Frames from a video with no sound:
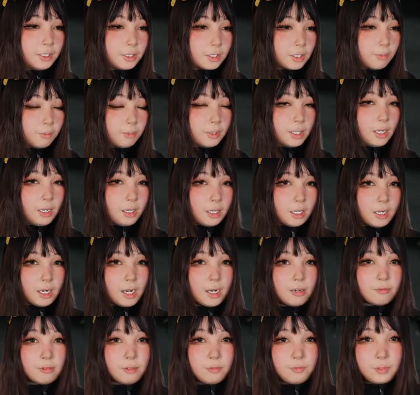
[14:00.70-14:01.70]
something that
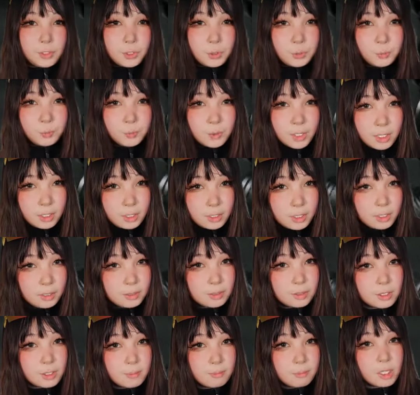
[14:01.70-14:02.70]
I review
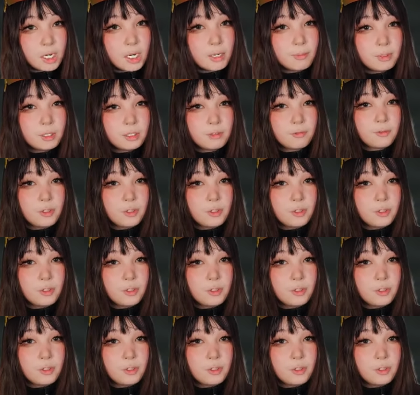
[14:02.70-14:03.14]
sometime in the